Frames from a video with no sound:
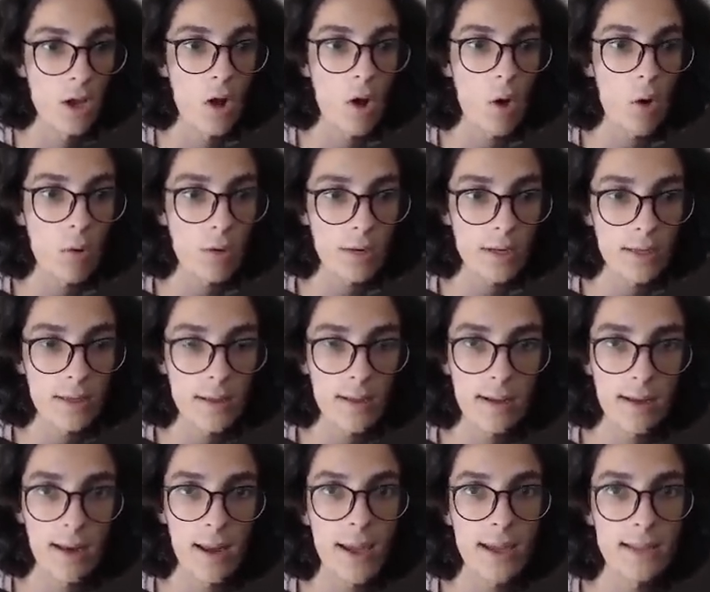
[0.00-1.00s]
Only the
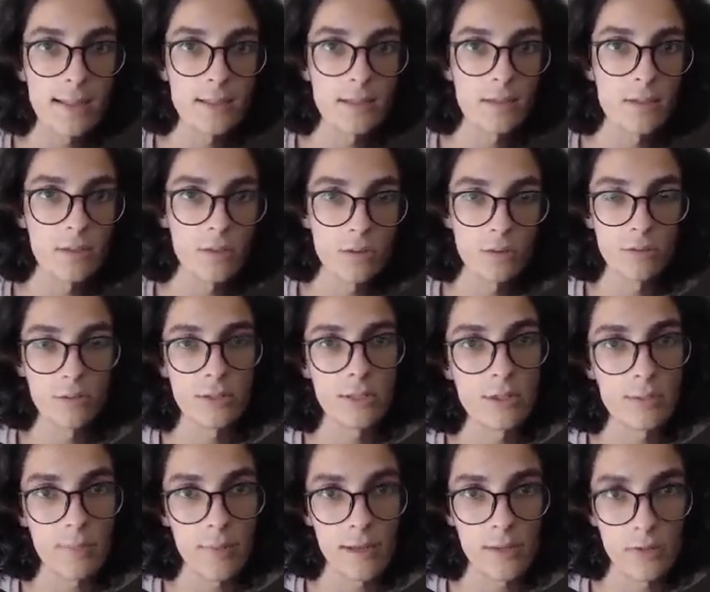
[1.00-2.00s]
client knows
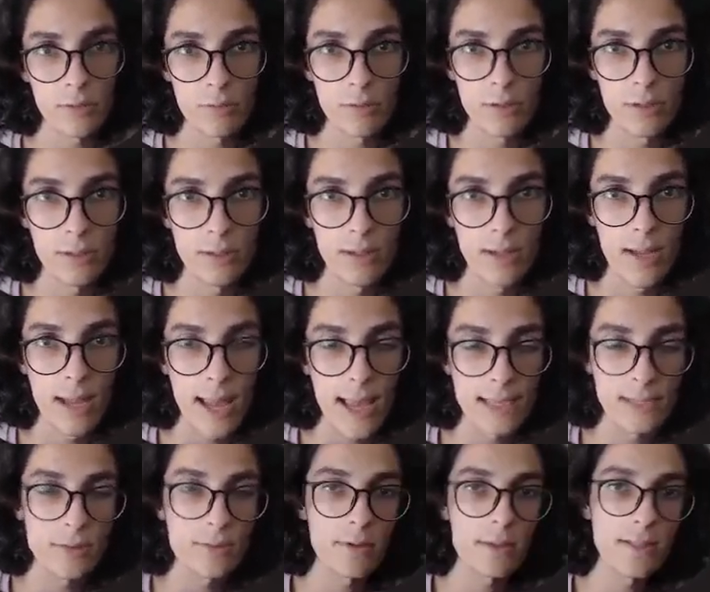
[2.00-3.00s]
his password.
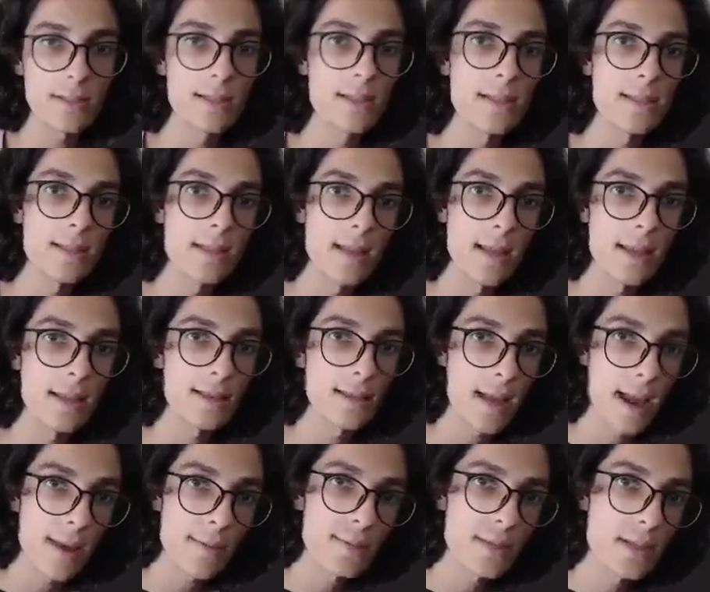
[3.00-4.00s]
As soon as he
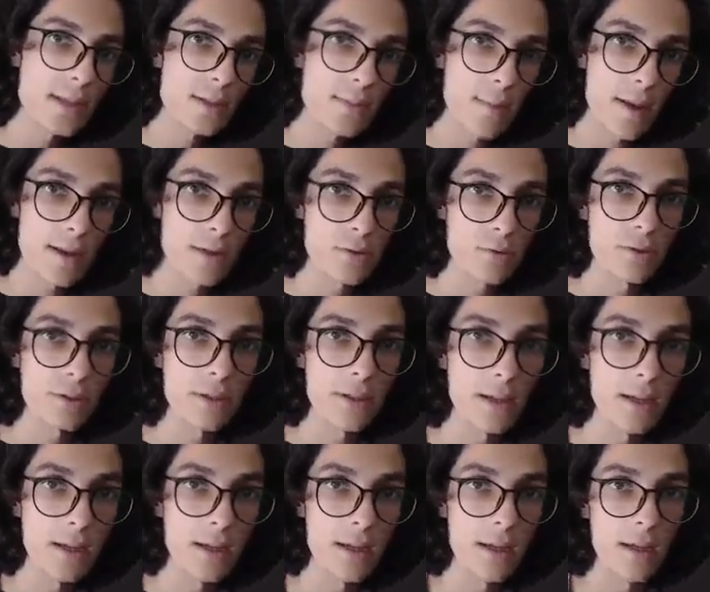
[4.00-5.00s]
types his password
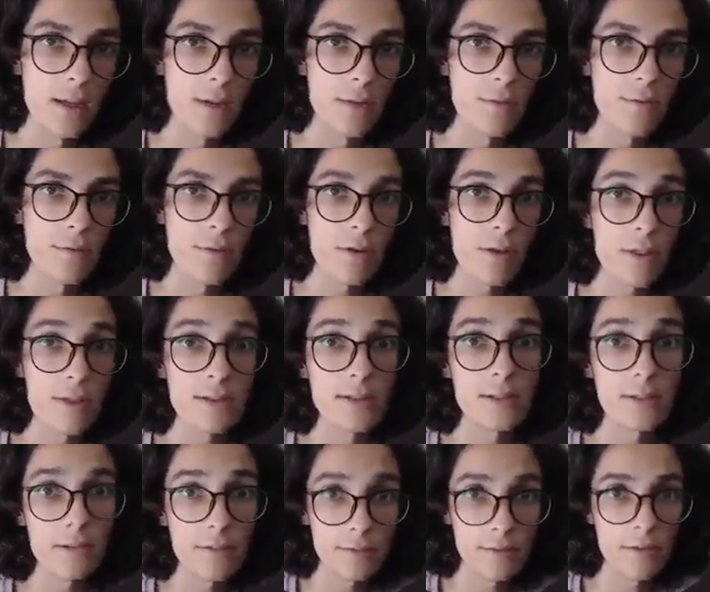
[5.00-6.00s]
for the
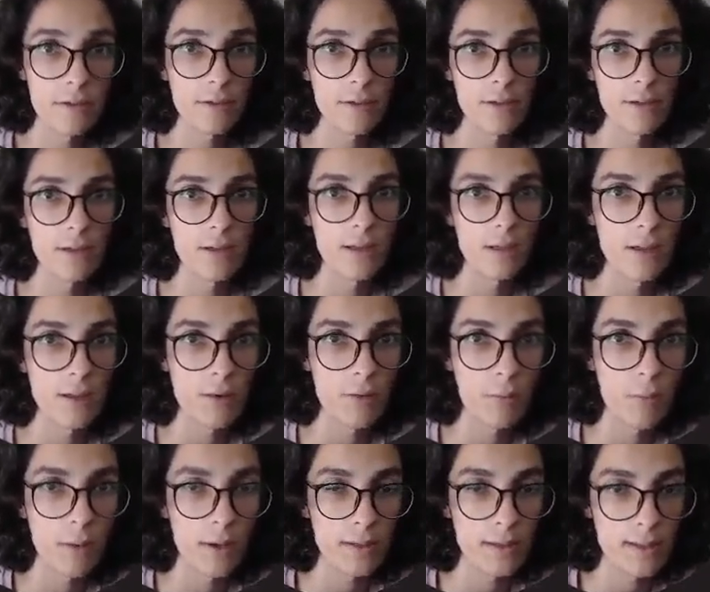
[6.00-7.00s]
server,
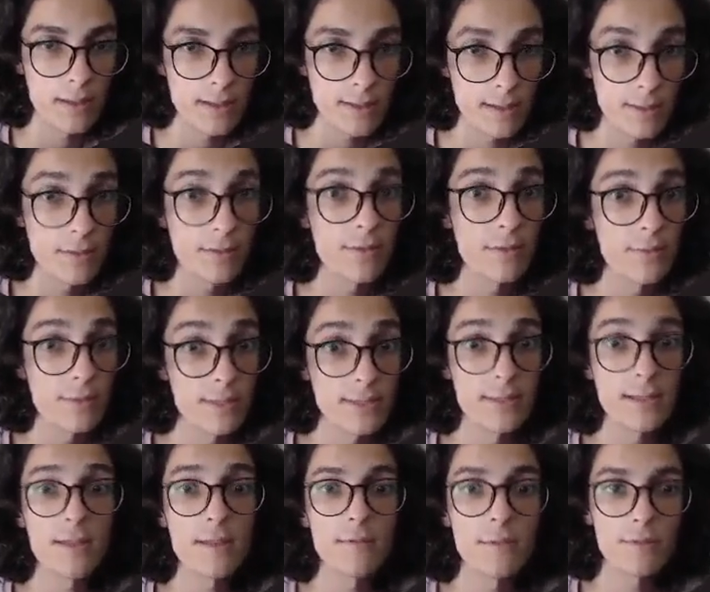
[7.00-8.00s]
what the server
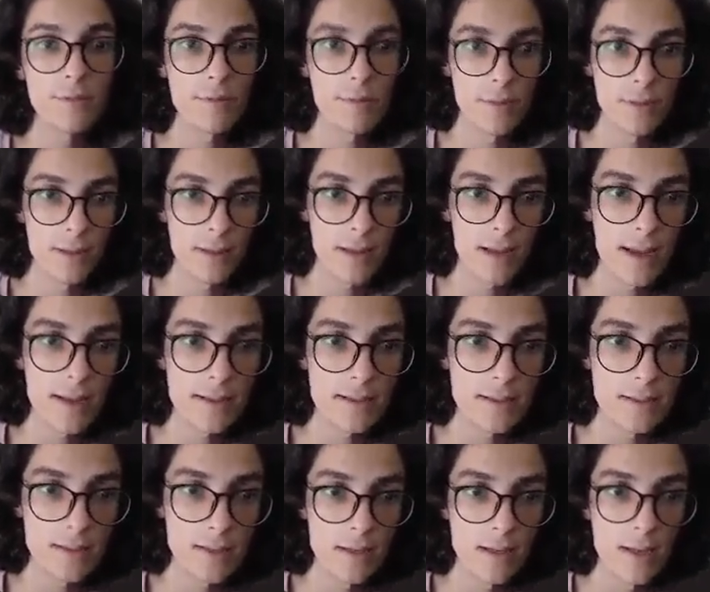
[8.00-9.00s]
receives from the
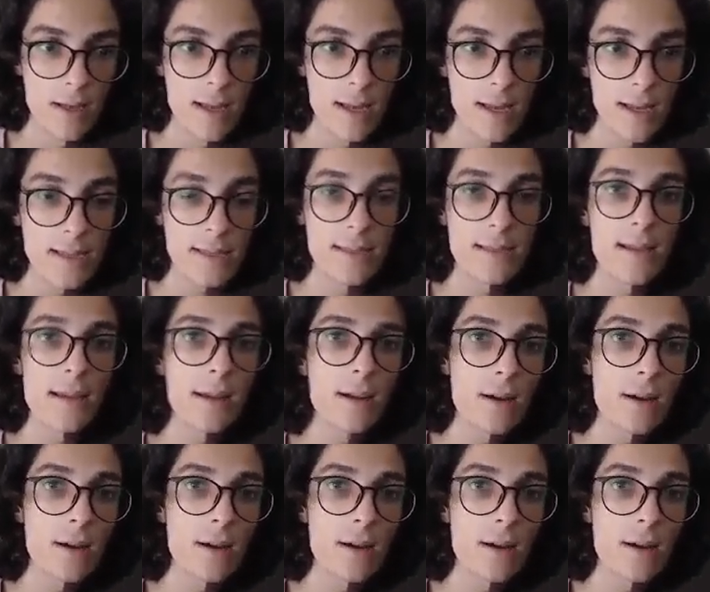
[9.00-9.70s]
client is the